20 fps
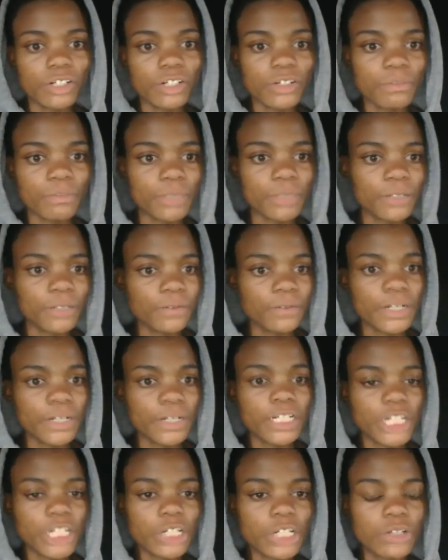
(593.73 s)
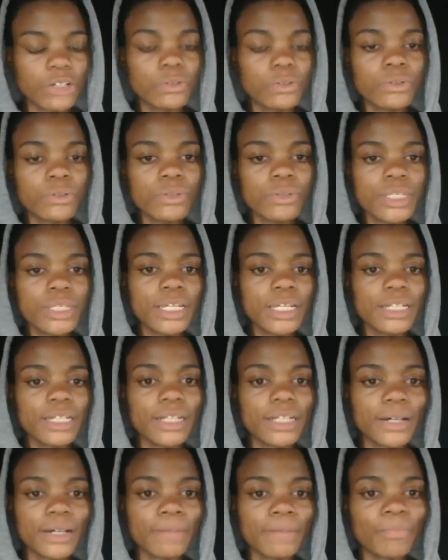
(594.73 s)
prefer to use
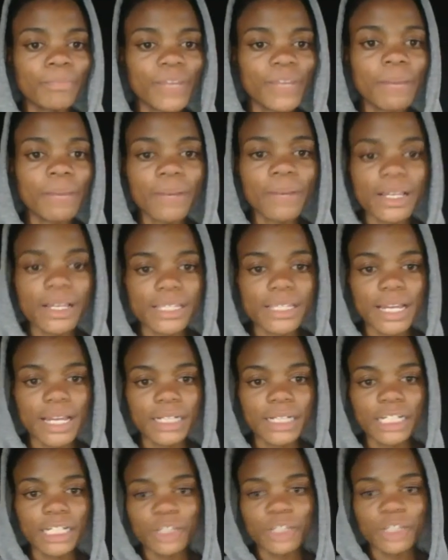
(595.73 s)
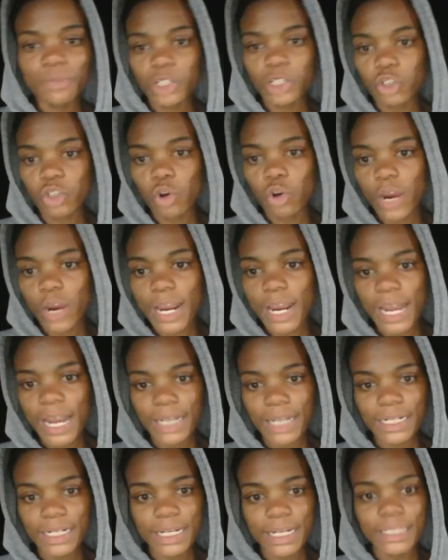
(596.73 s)
the numbers and the special
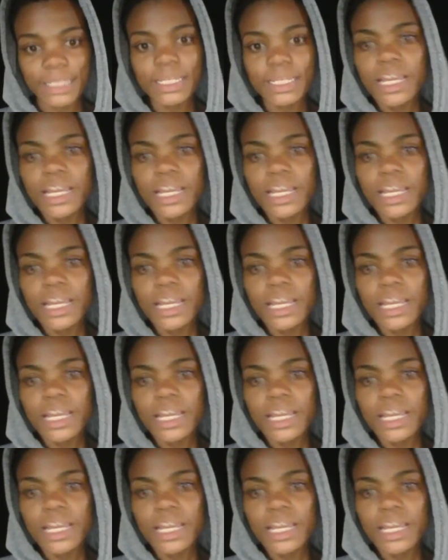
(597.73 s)
characters.